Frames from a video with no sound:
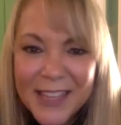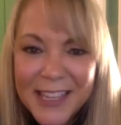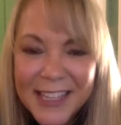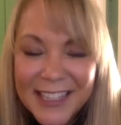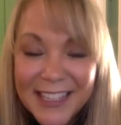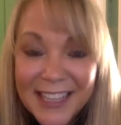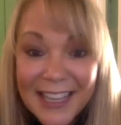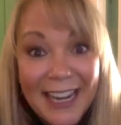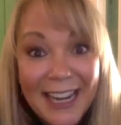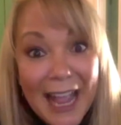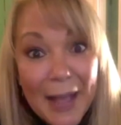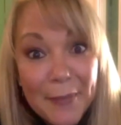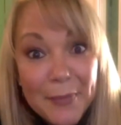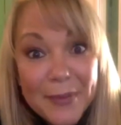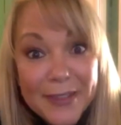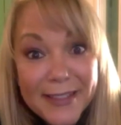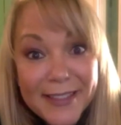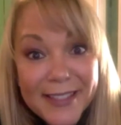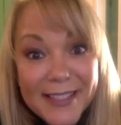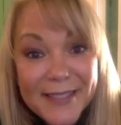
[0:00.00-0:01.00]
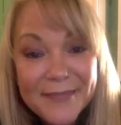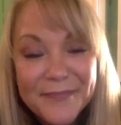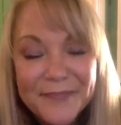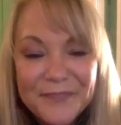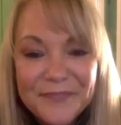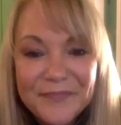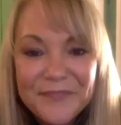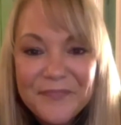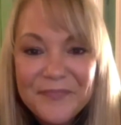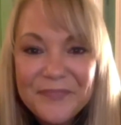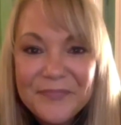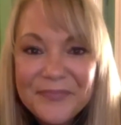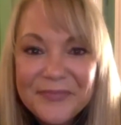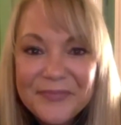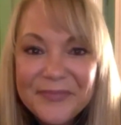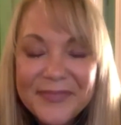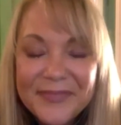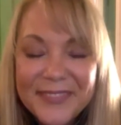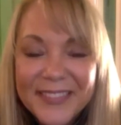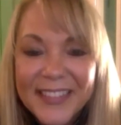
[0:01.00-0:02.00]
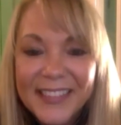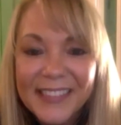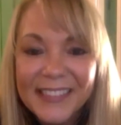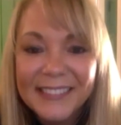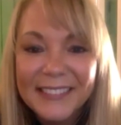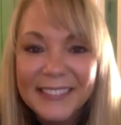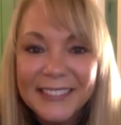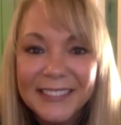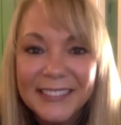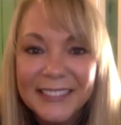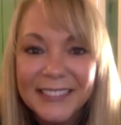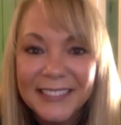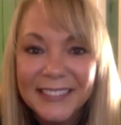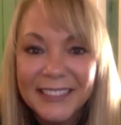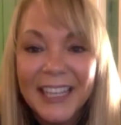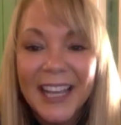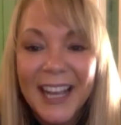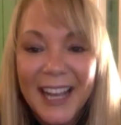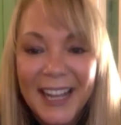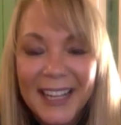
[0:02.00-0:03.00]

out of luck. There's so many moving pieces. I, I can see